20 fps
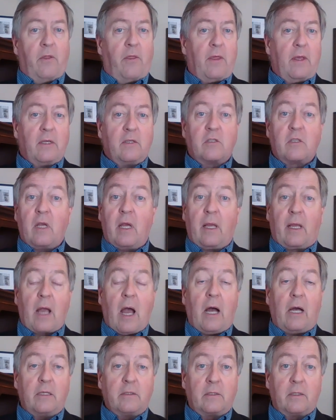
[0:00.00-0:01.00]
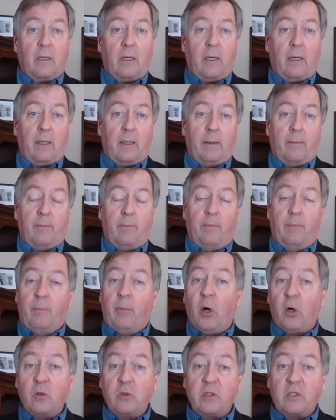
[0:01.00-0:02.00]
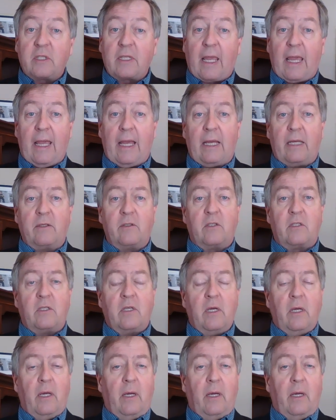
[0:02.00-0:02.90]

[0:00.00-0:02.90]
things like bone scans,